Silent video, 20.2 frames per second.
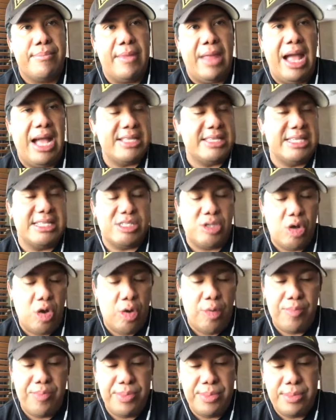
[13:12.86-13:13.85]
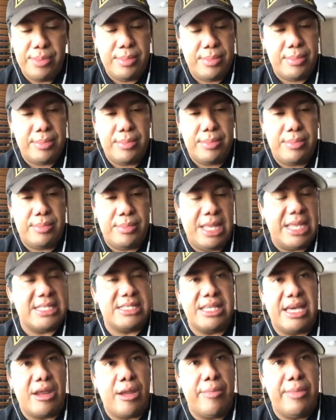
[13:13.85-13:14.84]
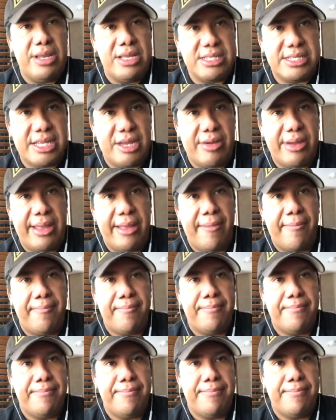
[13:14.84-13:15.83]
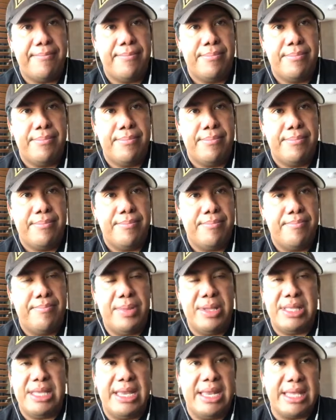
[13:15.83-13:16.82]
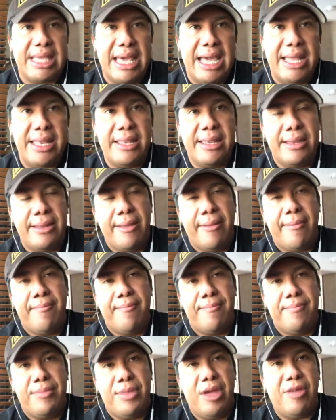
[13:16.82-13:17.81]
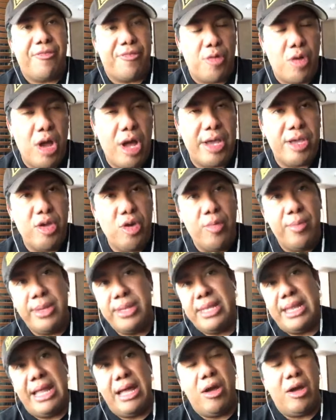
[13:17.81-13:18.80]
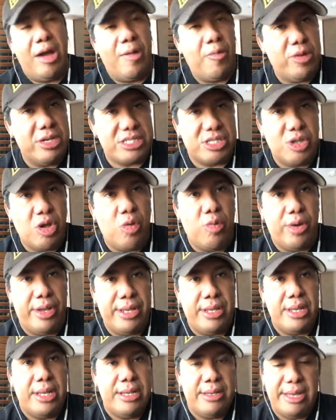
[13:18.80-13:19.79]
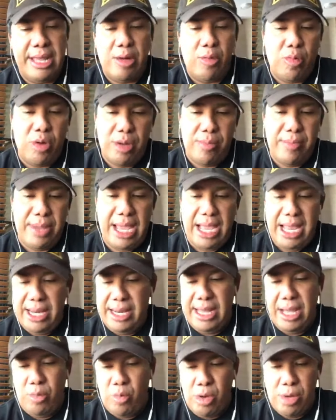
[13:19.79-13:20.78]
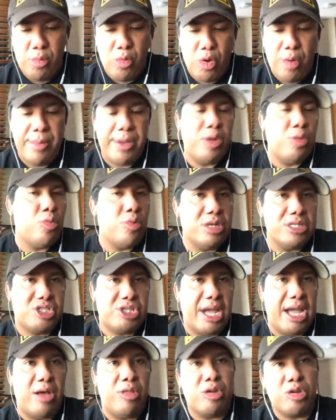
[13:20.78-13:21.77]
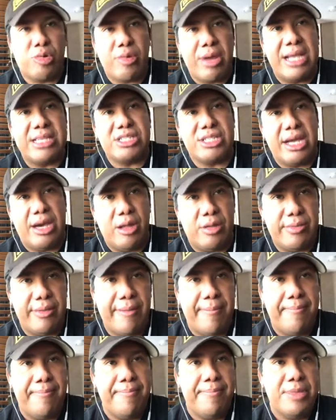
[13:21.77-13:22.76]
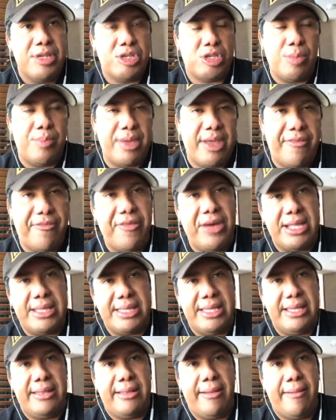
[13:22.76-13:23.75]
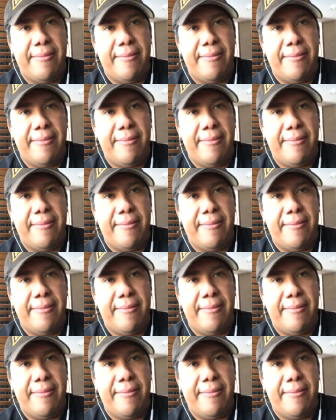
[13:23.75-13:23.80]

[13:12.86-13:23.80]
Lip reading: I just hope that it's not our military. But then again, if we're all human, then I wish no one, not one man, not one woman, or one child or grandchild, should be affected.